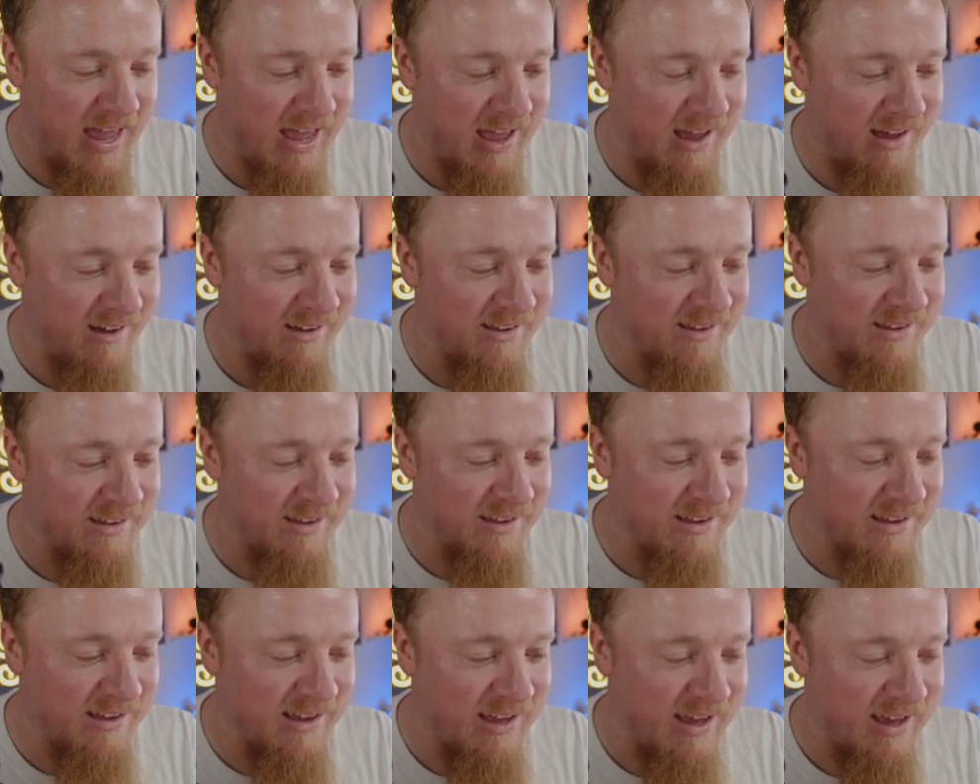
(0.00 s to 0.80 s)
here.
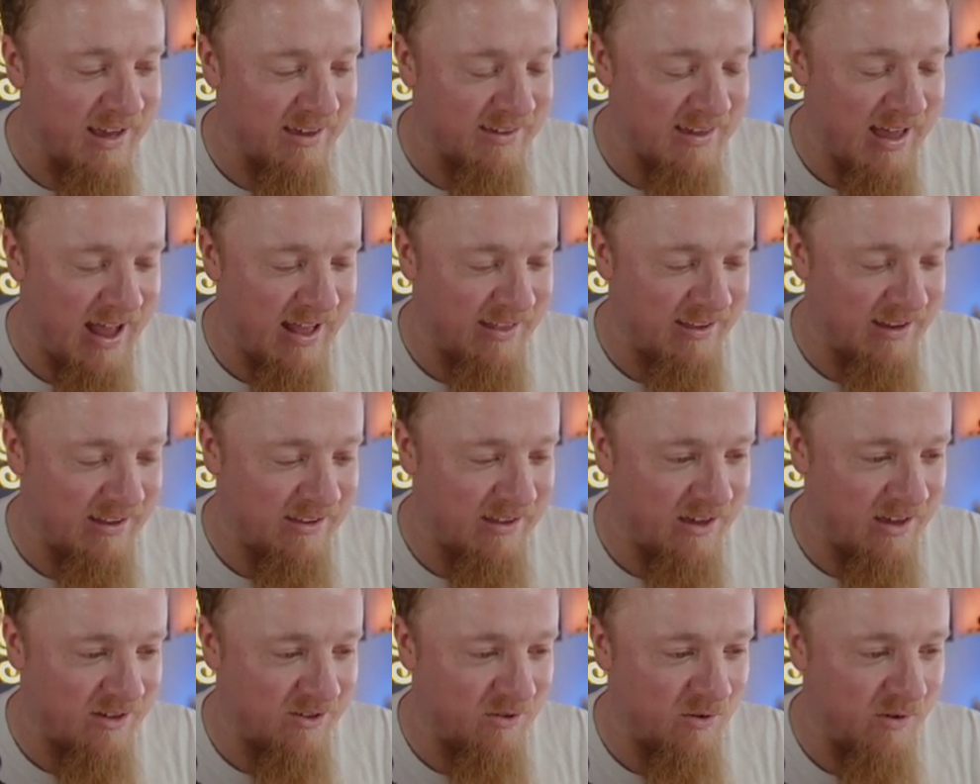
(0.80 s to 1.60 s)
It's
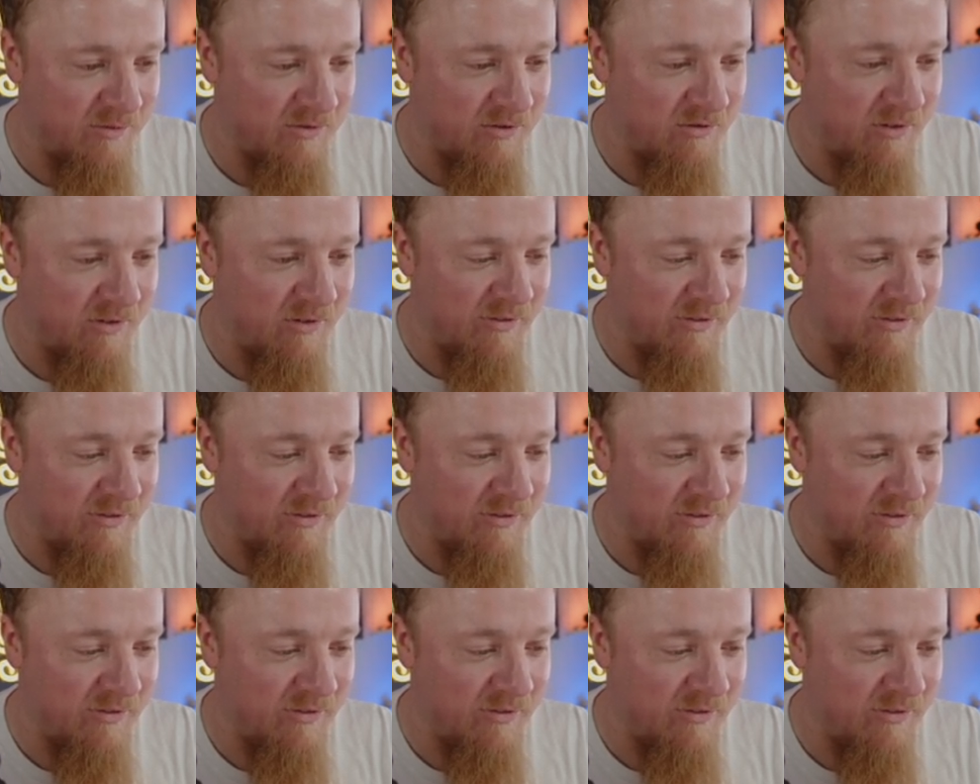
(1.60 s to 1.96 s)
added a sort of a